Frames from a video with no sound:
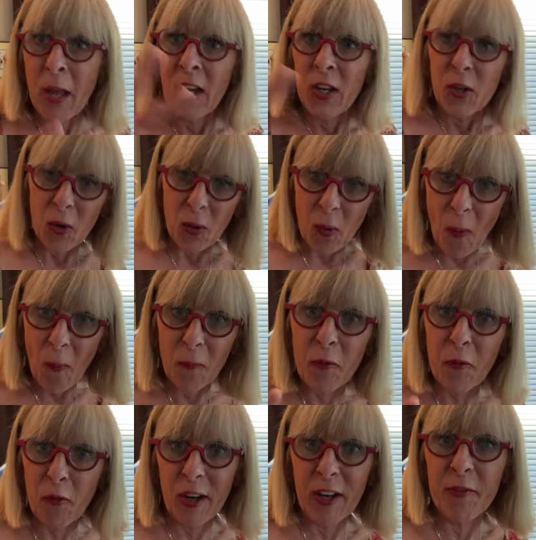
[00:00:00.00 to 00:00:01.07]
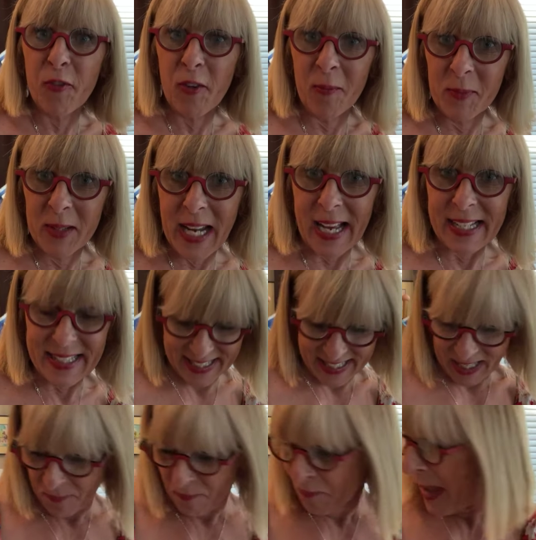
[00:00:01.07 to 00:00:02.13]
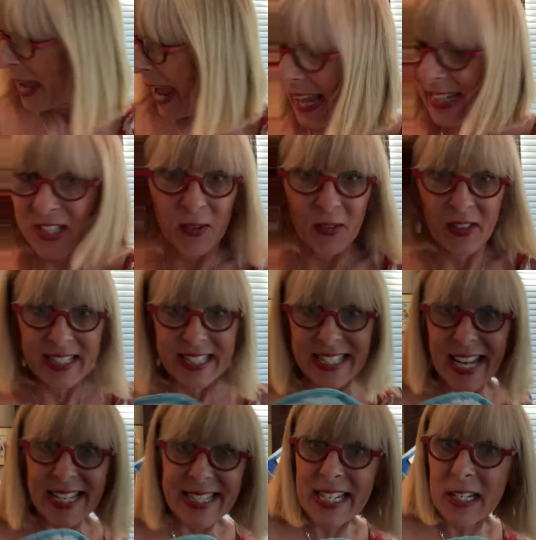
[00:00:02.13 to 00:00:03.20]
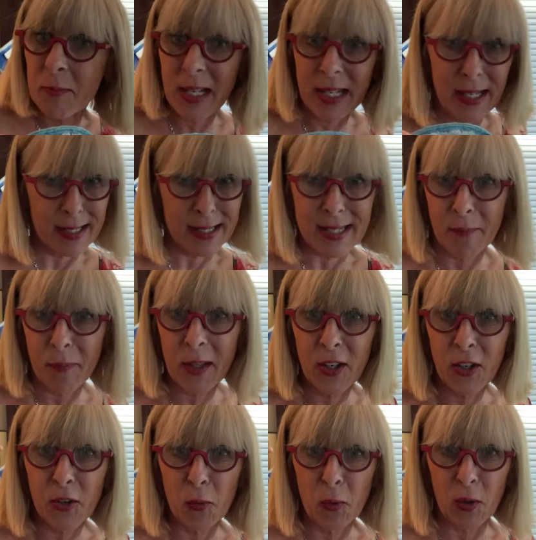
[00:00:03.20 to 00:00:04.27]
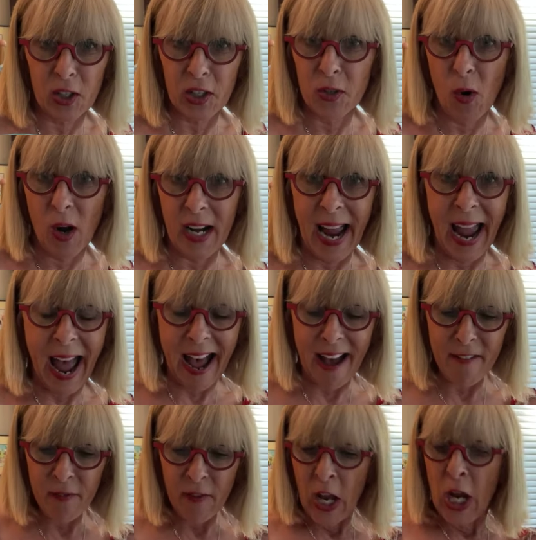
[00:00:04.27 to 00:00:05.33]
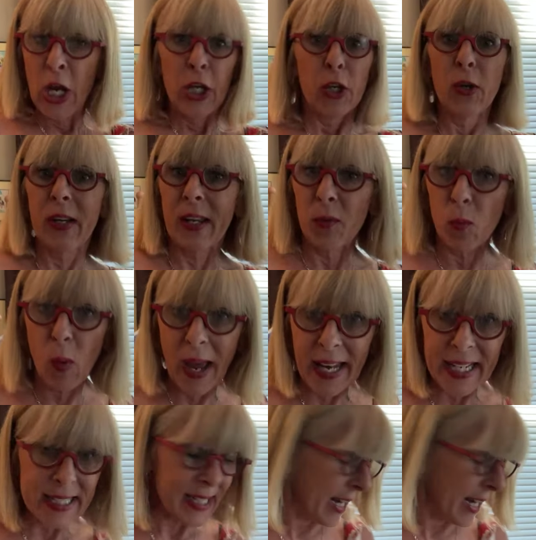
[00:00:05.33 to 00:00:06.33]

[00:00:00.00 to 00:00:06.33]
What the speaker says: your home free from dust. And so this dusting mitt is something you're gonna wanna have. You can wet it